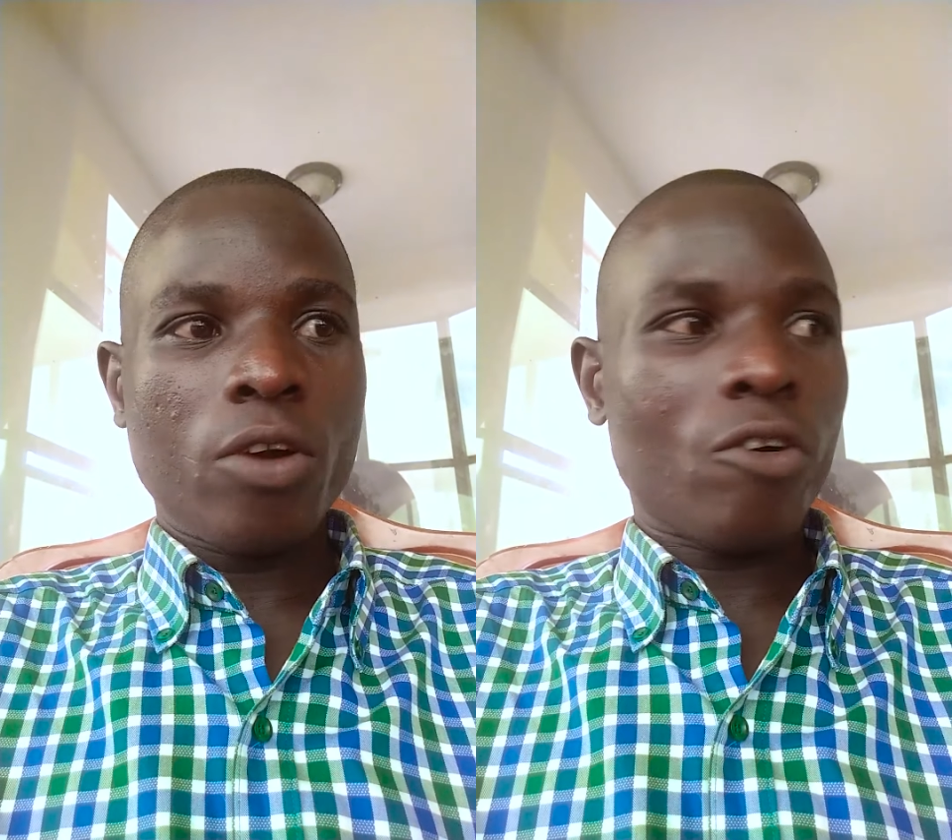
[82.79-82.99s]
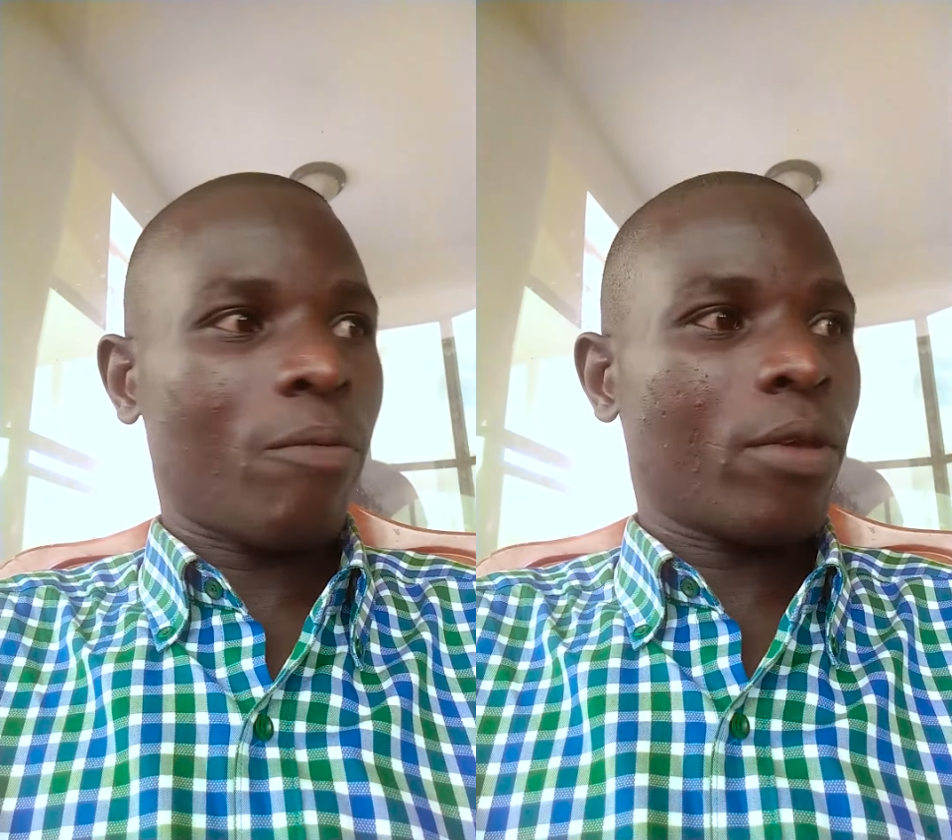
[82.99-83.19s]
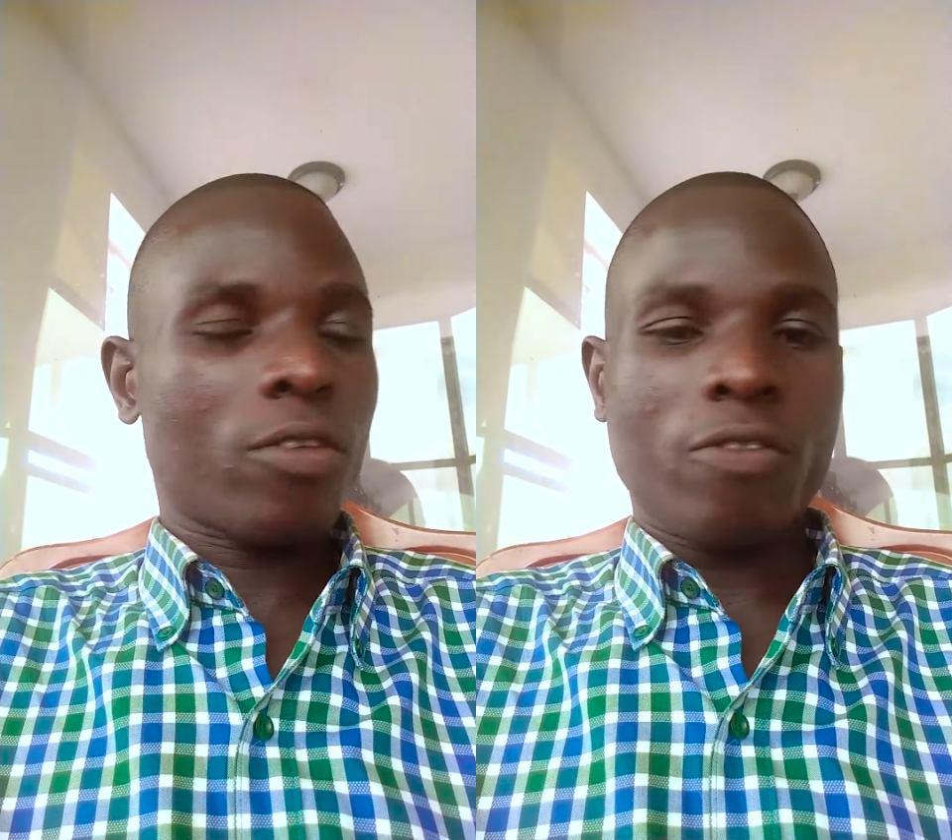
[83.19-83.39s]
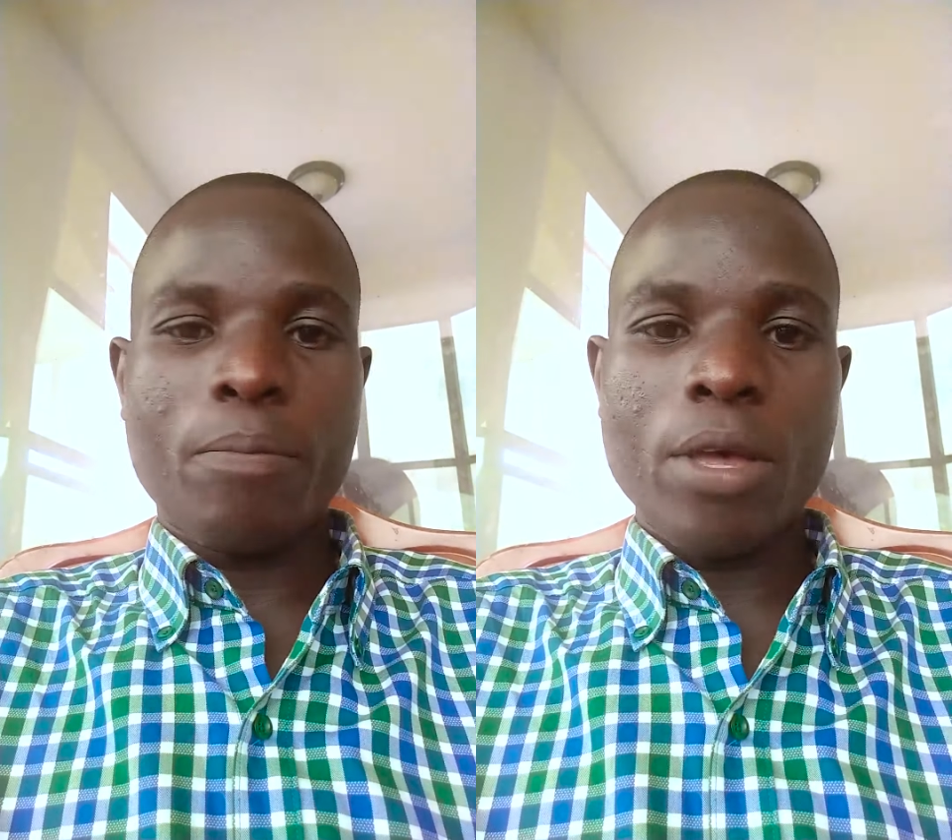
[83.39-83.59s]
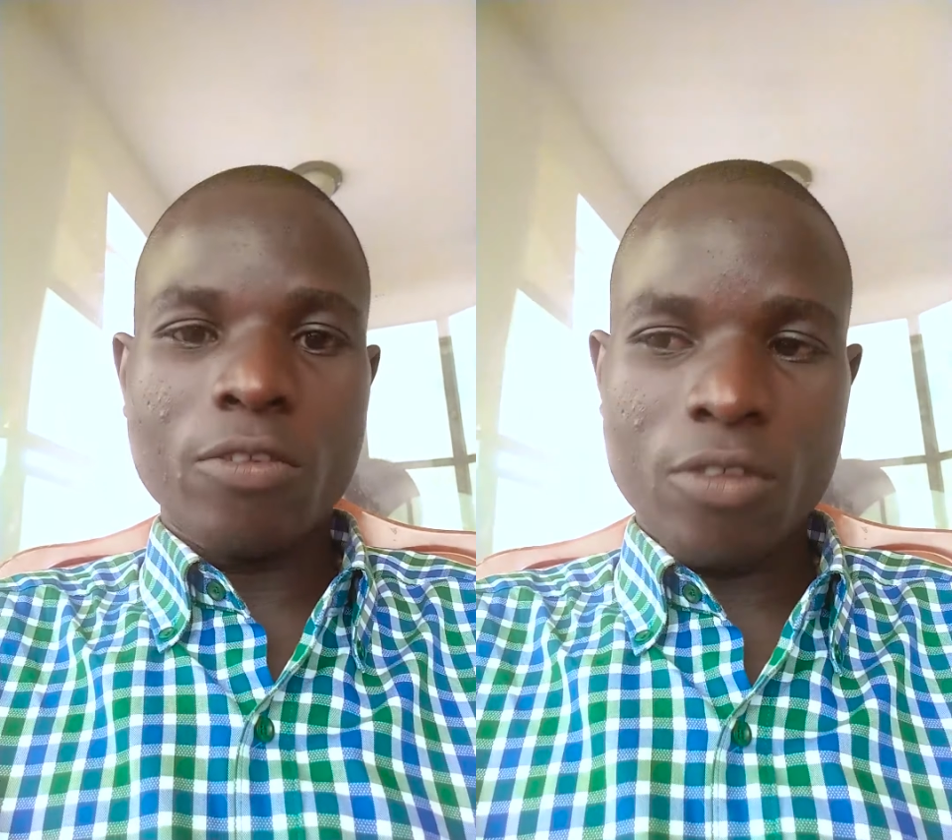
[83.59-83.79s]
economics
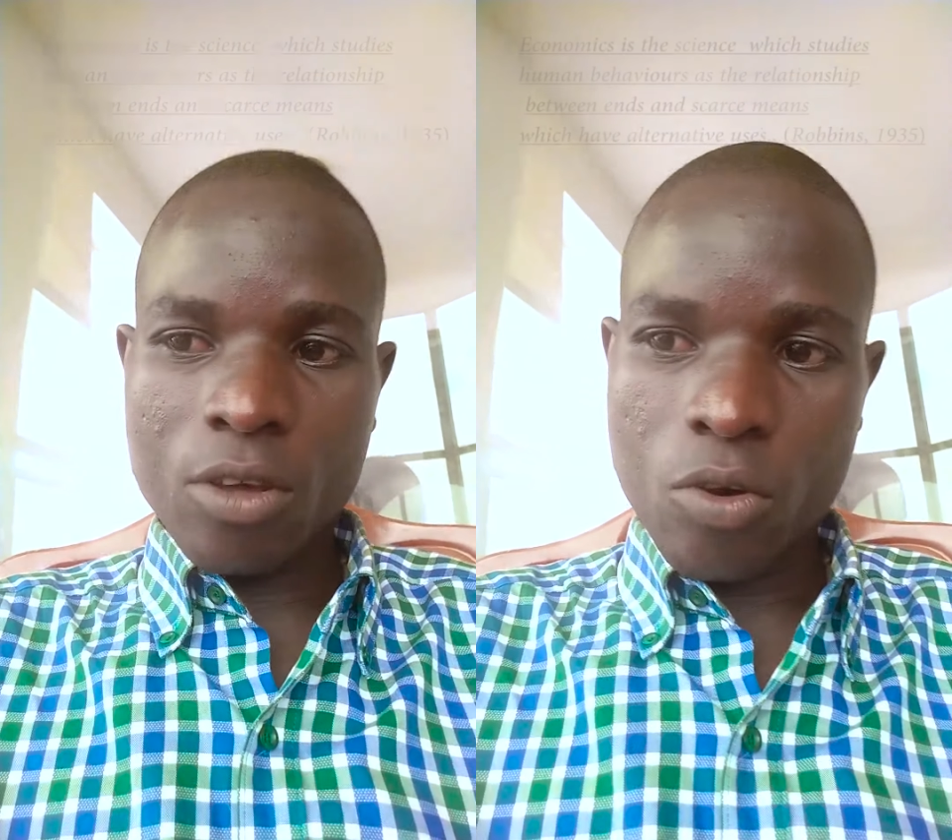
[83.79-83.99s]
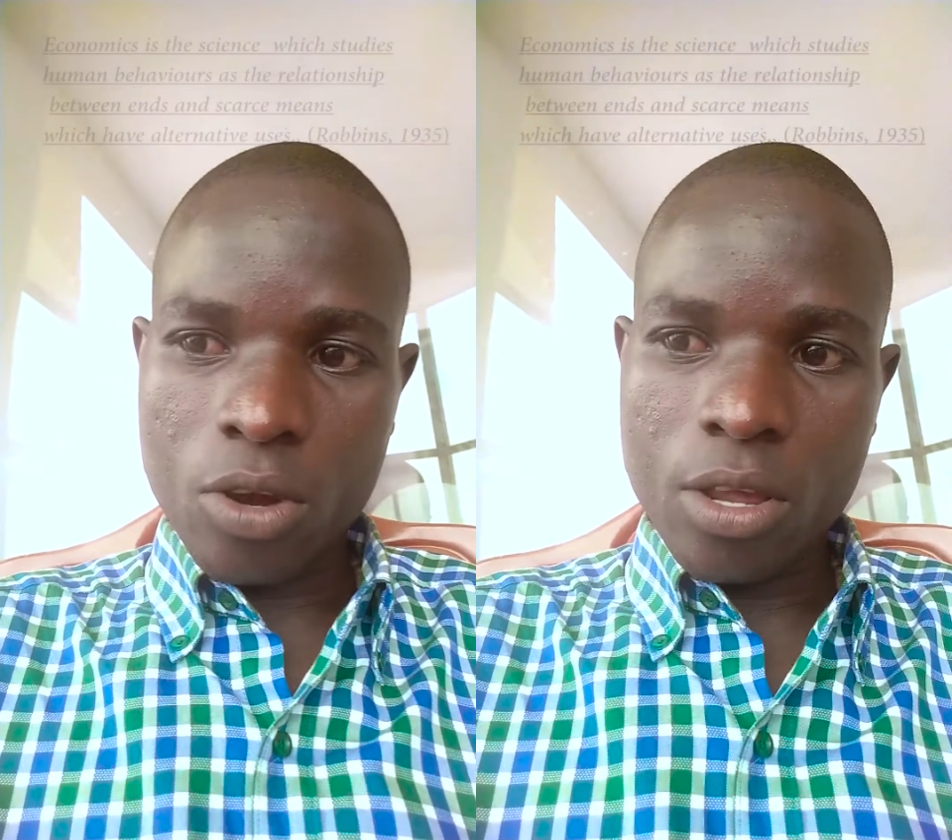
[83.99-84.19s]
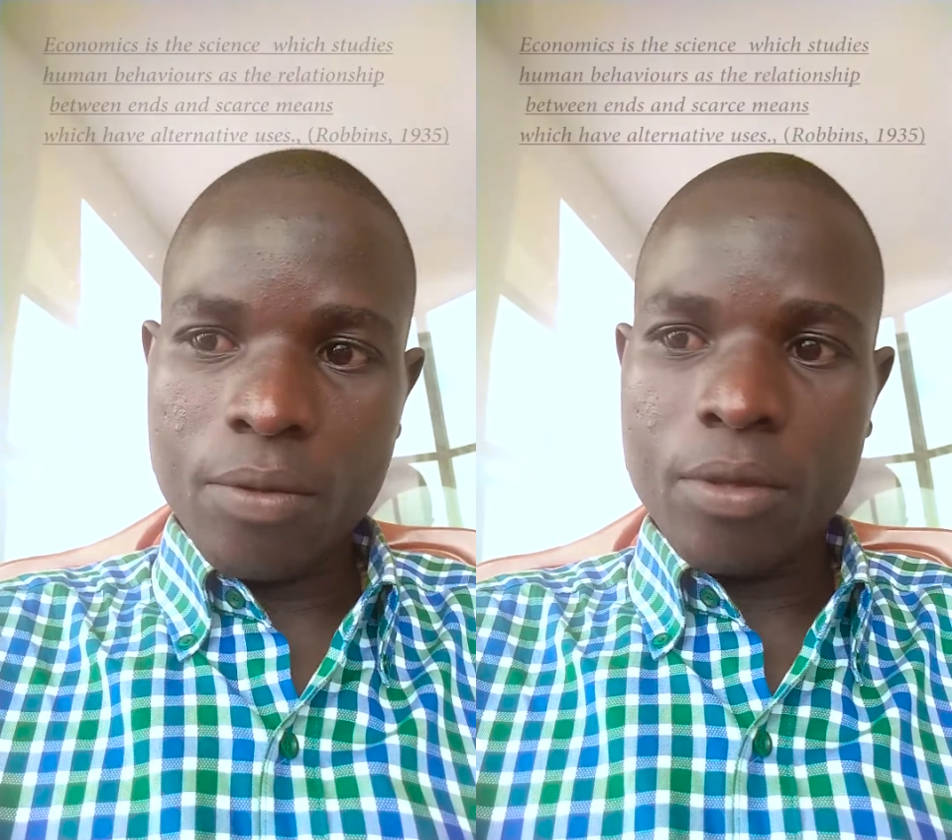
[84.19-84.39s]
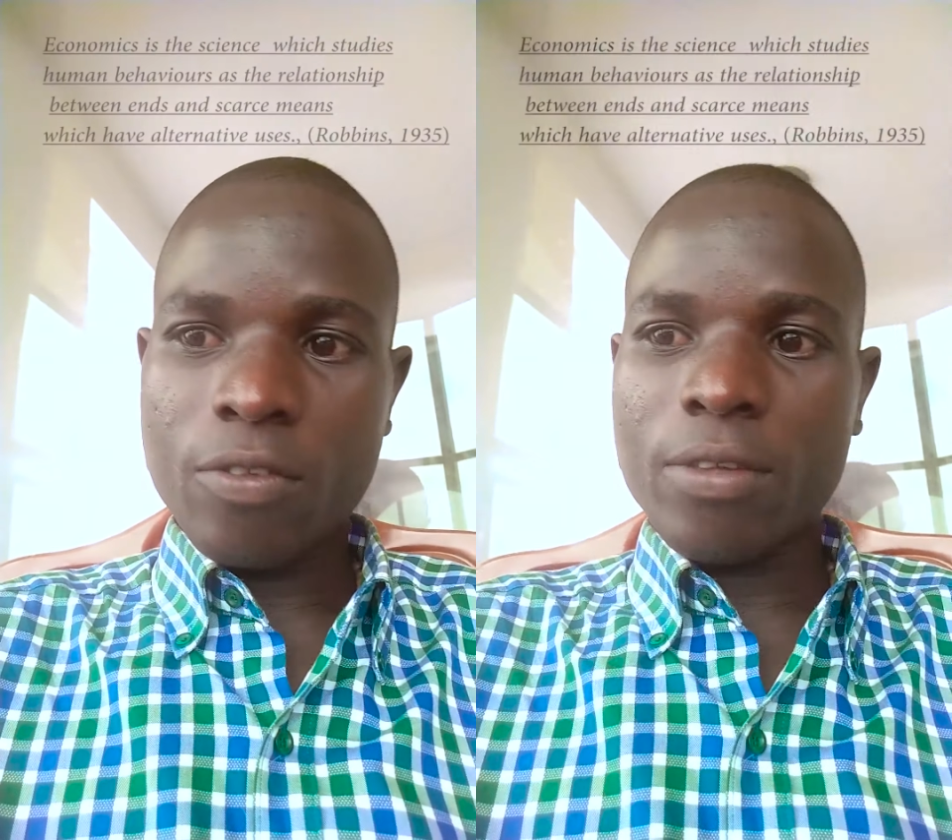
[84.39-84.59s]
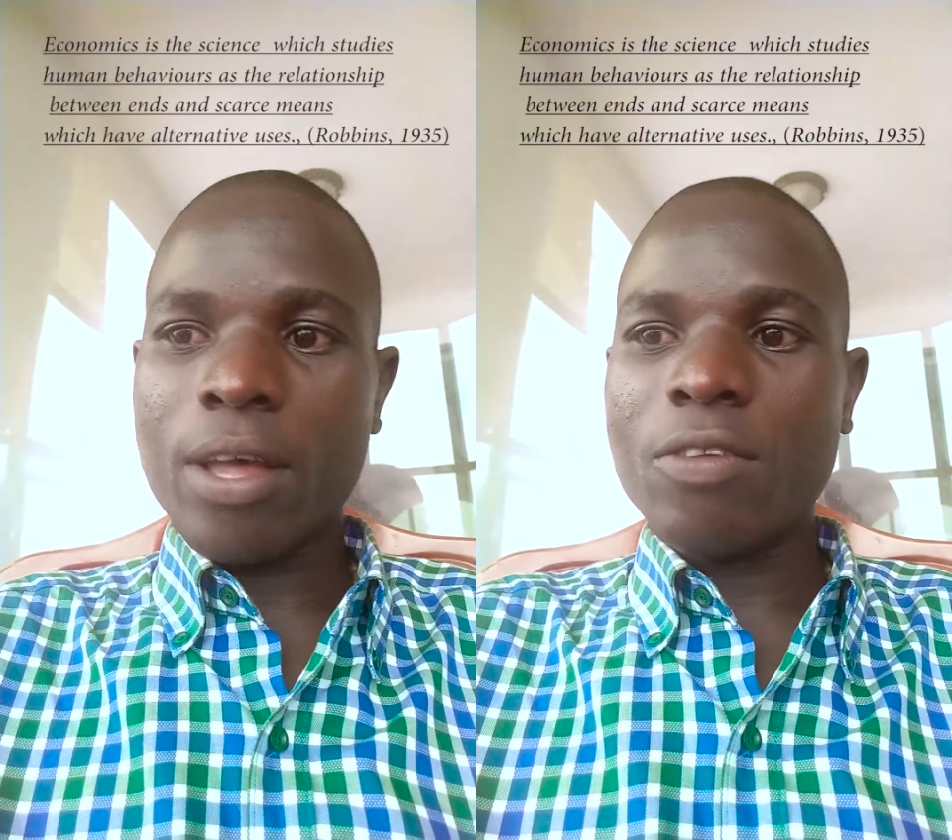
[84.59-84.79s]
based on
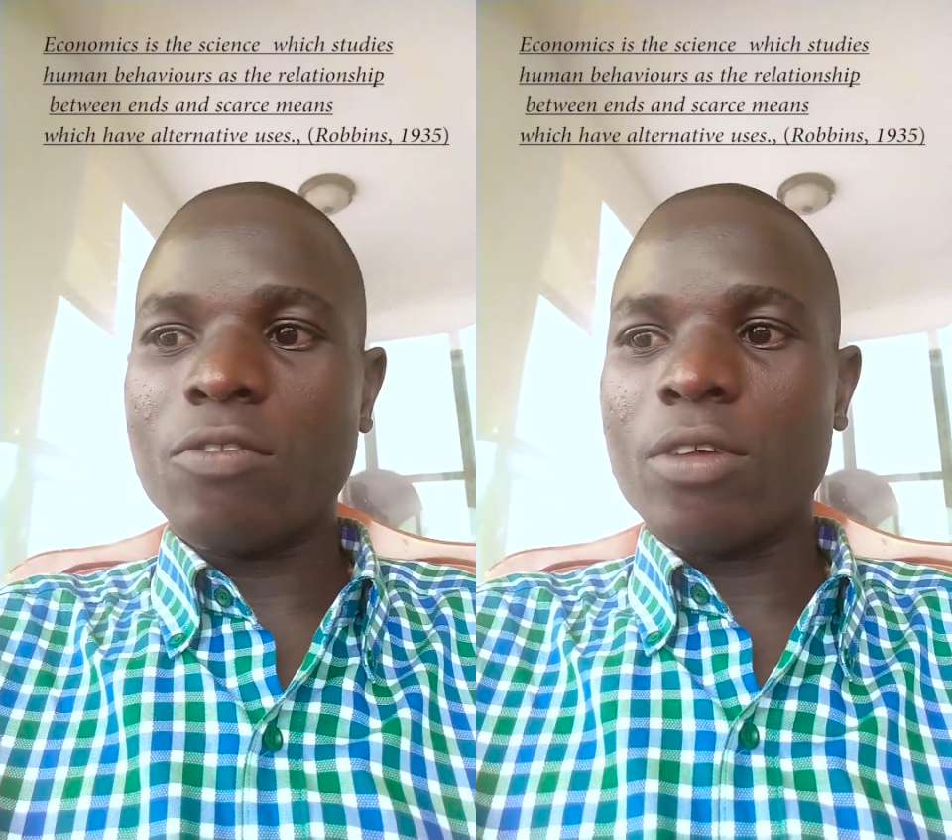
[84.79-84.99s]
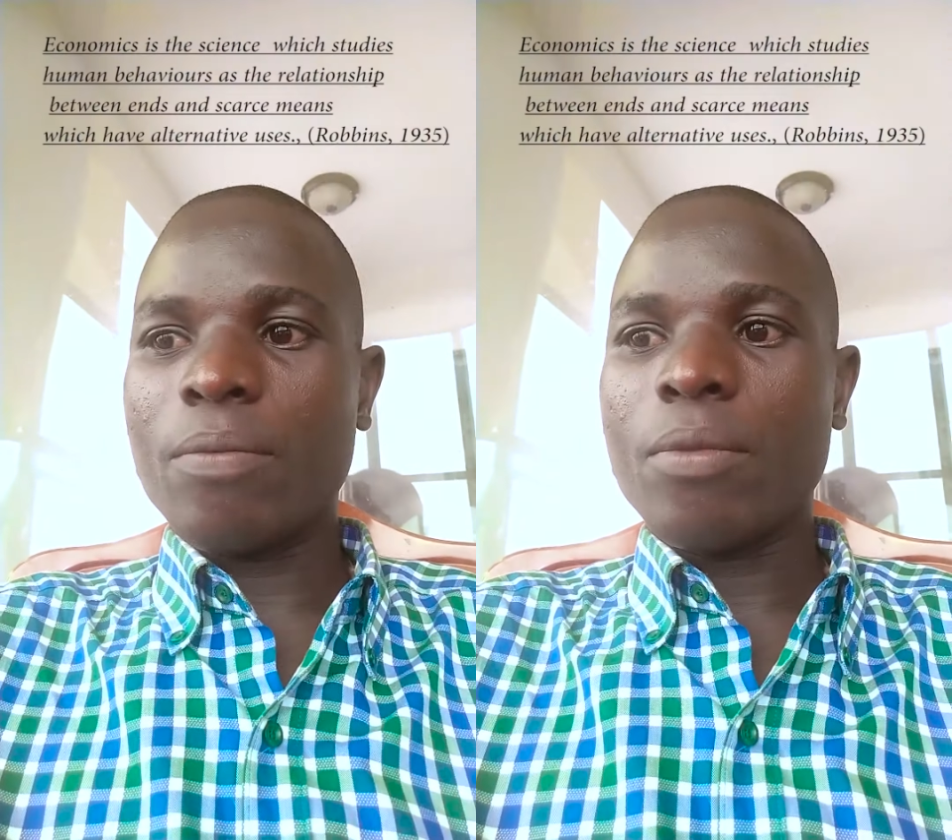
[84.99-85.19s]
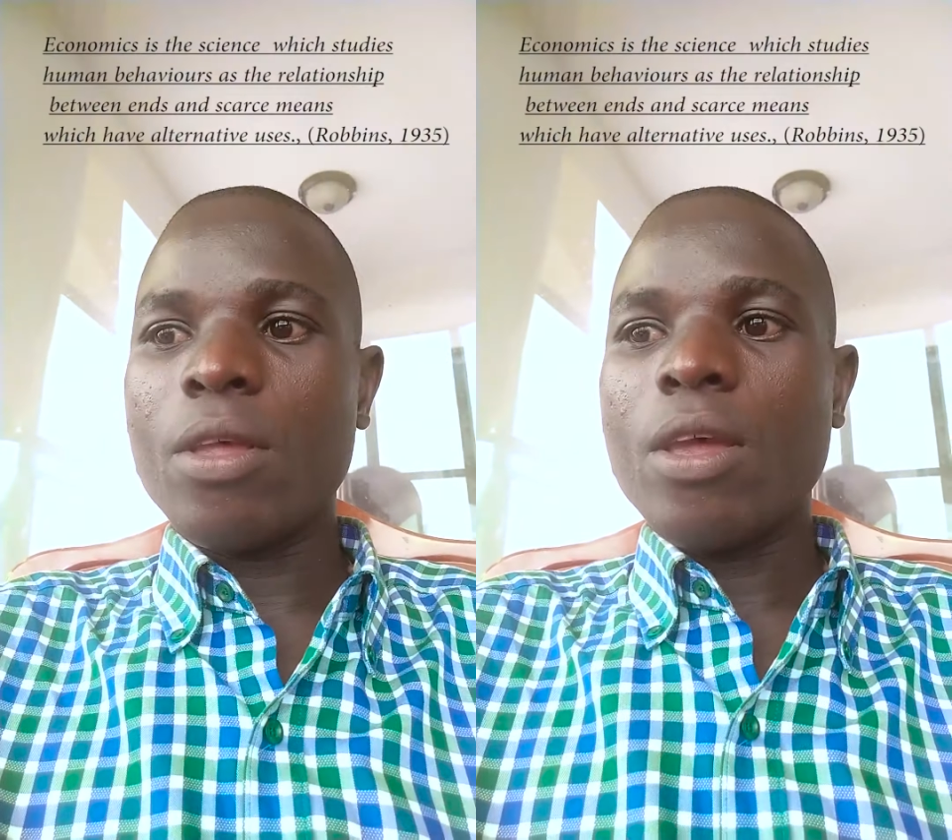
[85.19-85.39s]
scarcity,